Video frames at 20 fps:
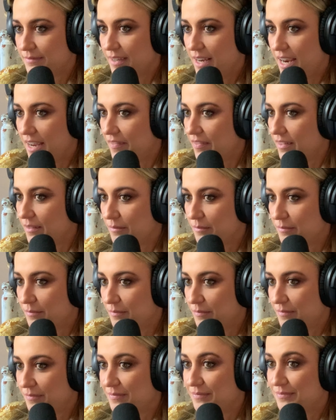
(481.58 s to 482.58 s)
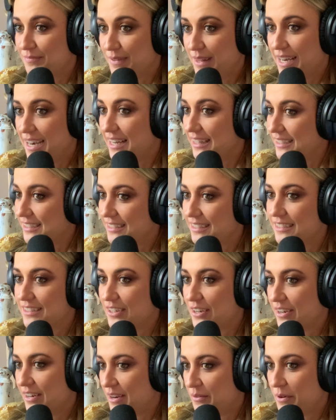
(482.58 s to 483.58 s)
Yeah. Look at here, yeah. But then I really listened
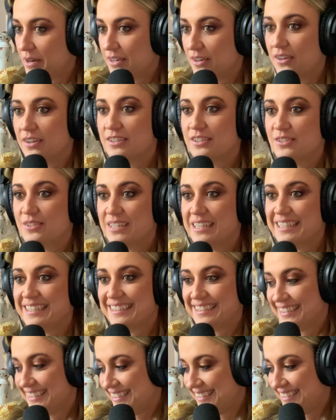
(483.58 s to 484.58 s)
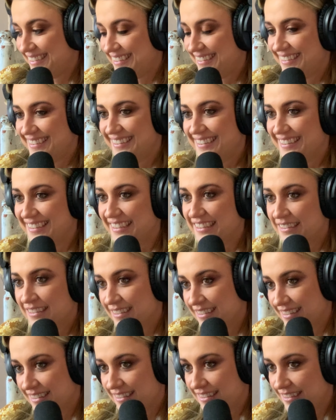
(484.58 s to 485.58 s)
to you and I went and got a drink. Yeah. Yeah.
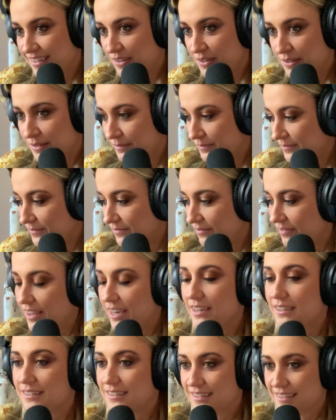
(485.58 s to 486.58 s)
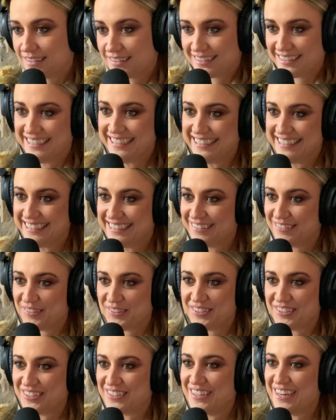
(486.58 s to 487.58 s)
So thanks. No worries.
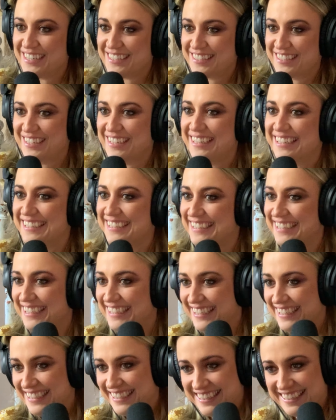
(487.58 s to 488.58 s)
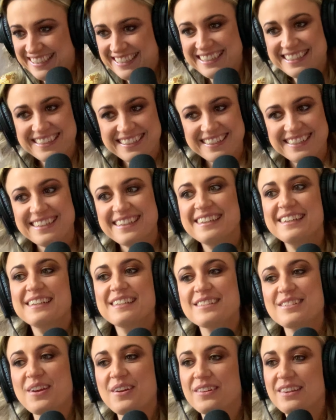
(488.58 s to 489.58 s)
The suggestion.
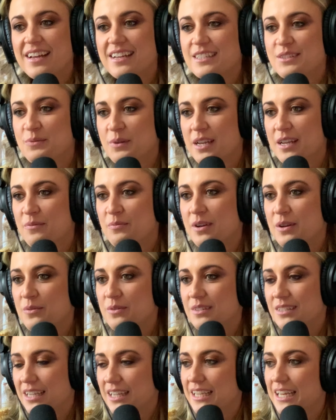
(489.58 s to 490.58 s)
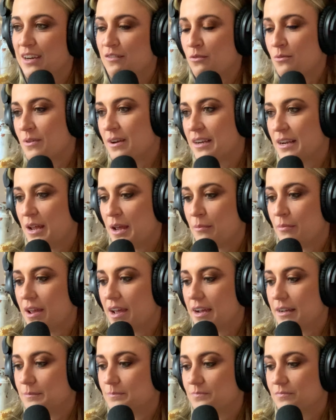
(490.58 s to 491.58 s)
So last week we were telling everyone
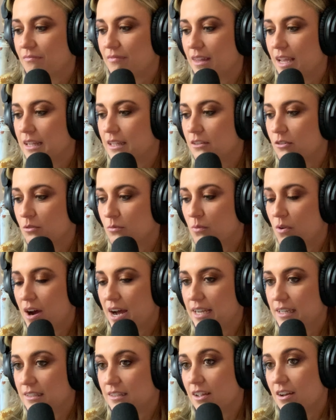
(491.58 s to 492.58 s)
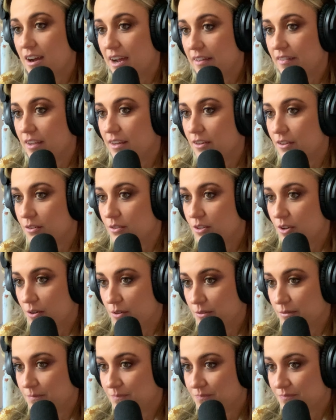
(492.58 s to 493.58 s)
about a little white lie that you
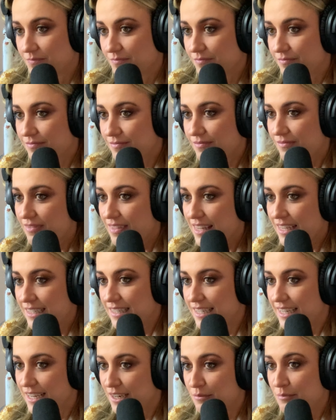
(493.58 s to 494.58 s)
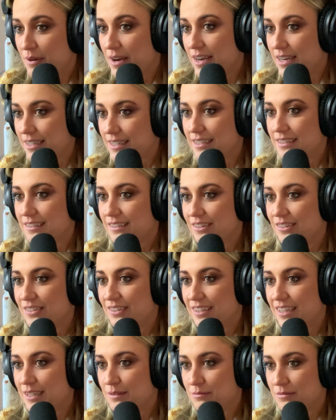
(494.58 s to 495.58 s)
told to get a bargain
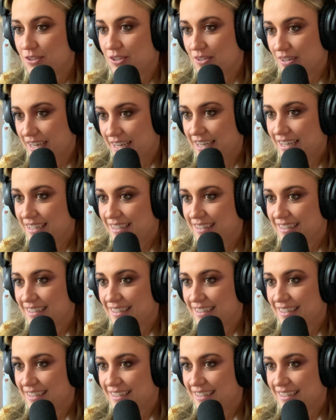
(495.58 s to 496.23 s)
on Gumtree.